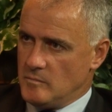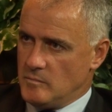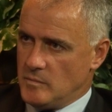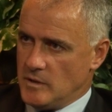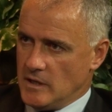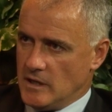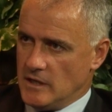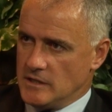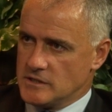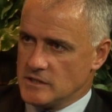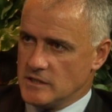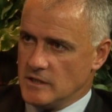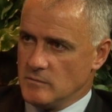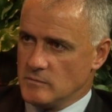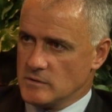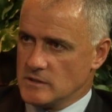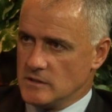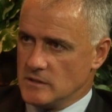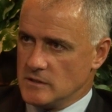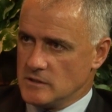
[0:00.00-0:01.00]
PIC
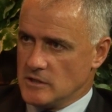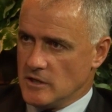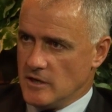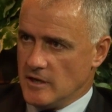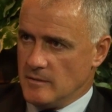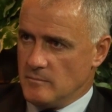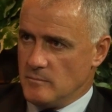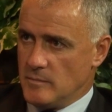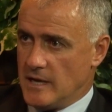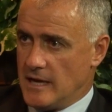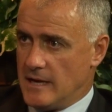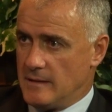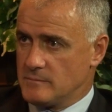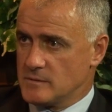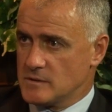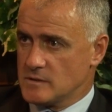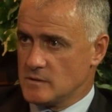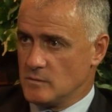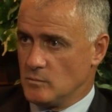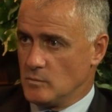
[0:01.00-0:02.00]
was at the time
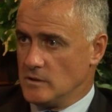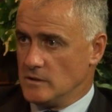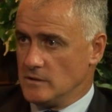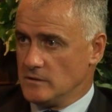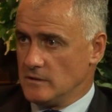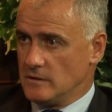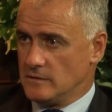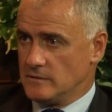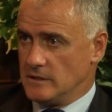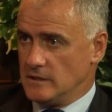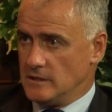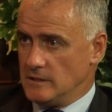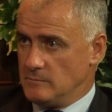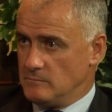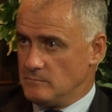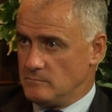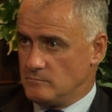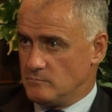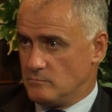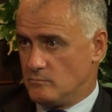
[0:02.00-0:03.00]
perhaps the world, the
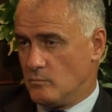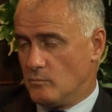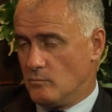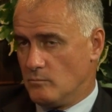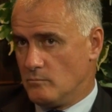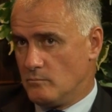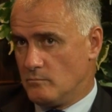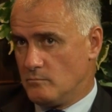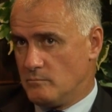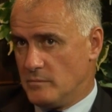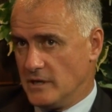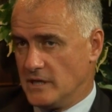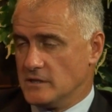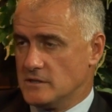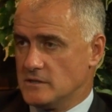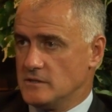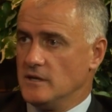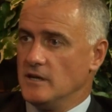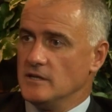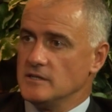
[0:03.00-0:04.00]

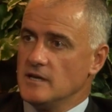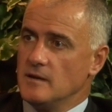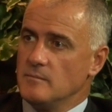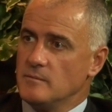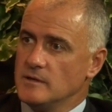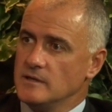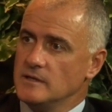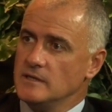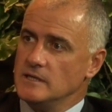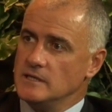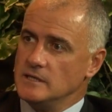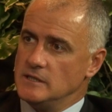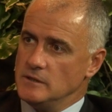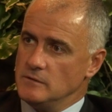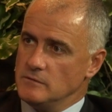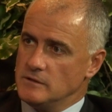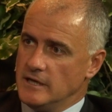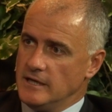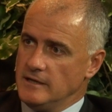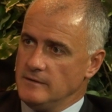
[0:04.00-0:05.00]
biggest startup in
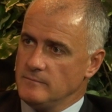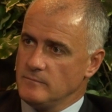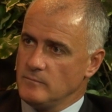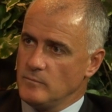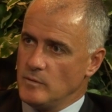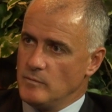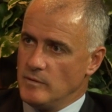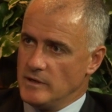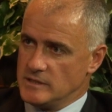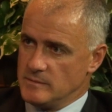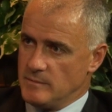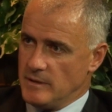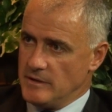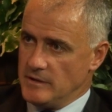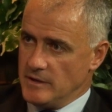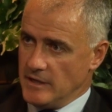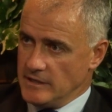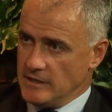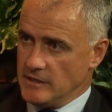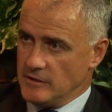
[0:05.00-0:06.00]
the UK. We raised about
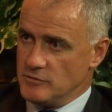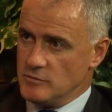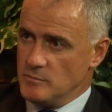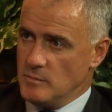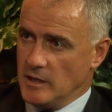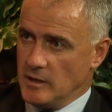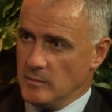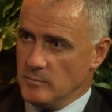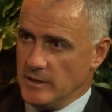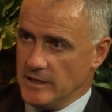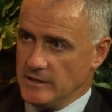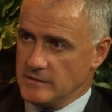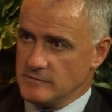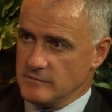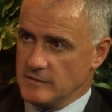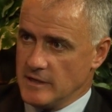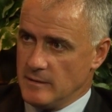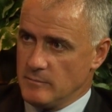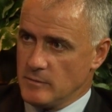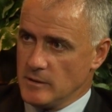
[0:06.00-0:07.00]
900 million pounds
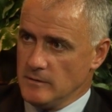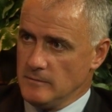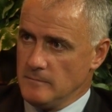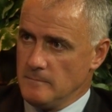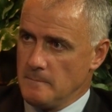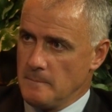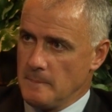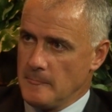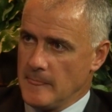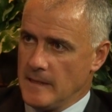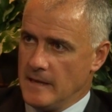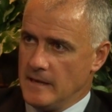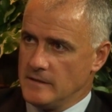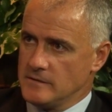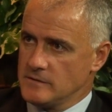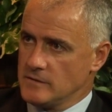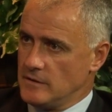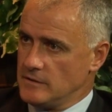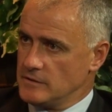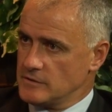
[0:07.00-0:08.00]
of capital.
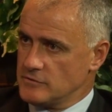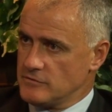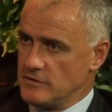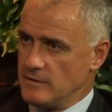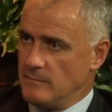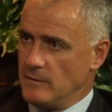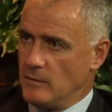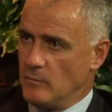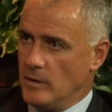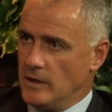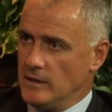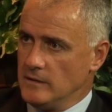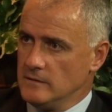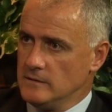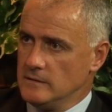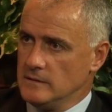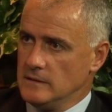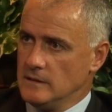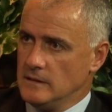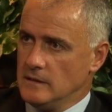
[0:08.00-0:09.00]
It's gone extremely well.
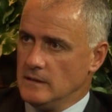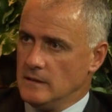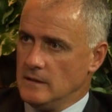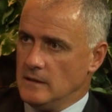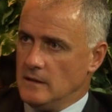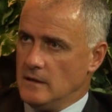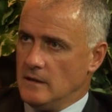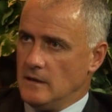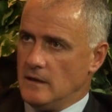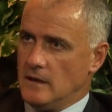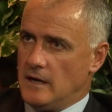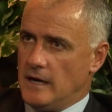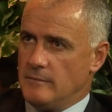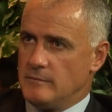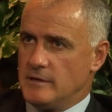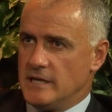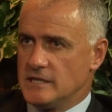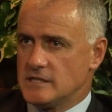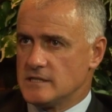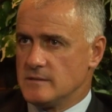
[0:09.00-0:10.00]
I
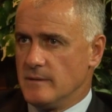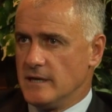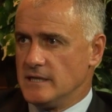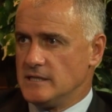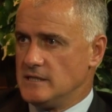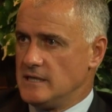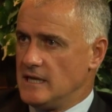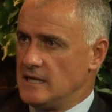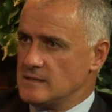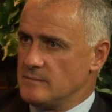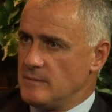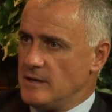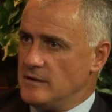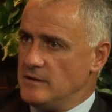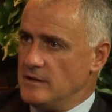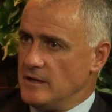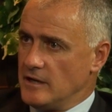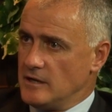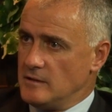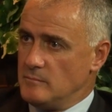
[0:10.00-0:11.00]
would estimate it has
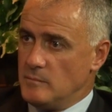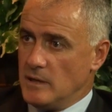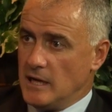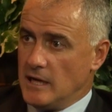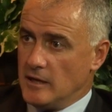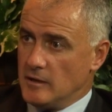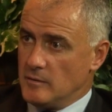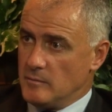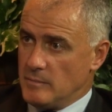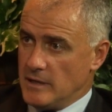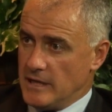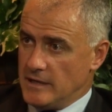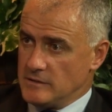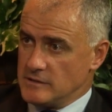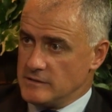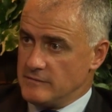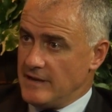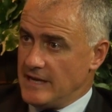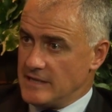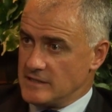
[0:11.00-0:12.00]
about 9 billion
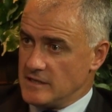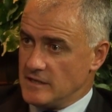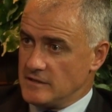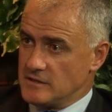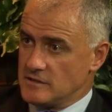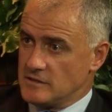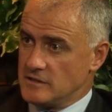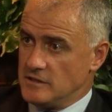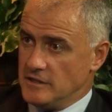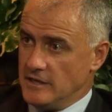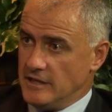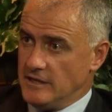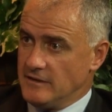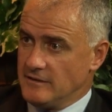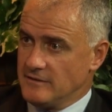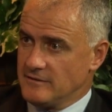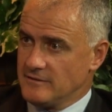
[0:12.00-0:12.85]
pounds of assets today.